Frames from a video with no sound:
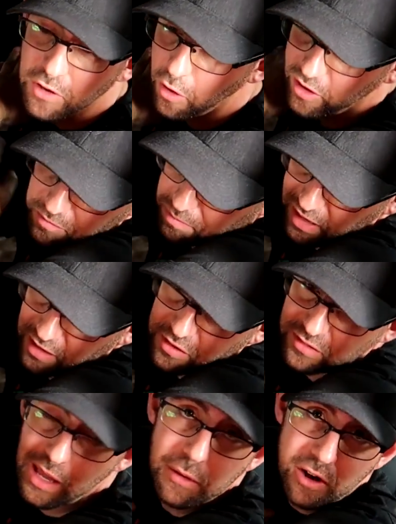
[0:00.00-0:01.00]
So it's
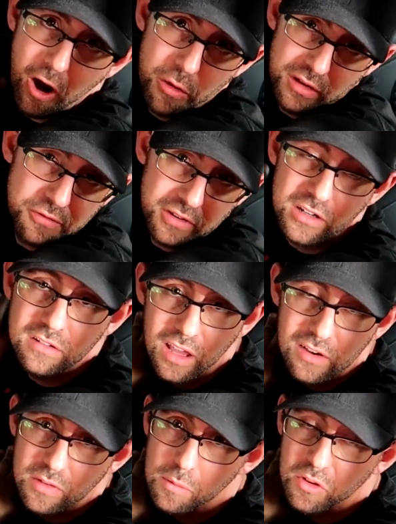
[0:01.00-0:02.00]
the same car, the different
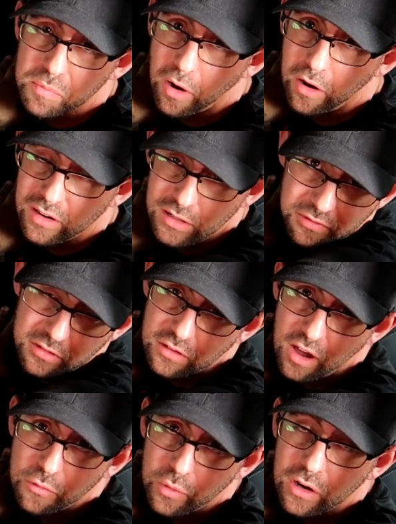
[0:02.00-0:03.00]
intake for the most part, and different
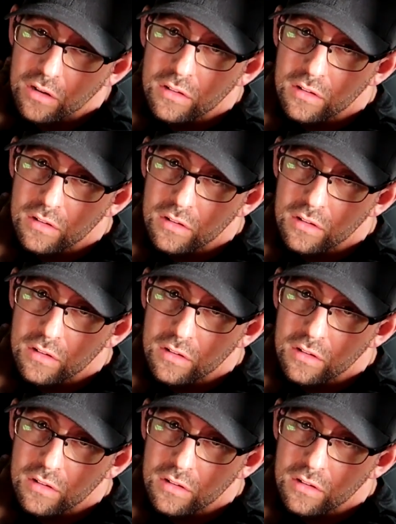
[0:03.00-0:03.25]
software.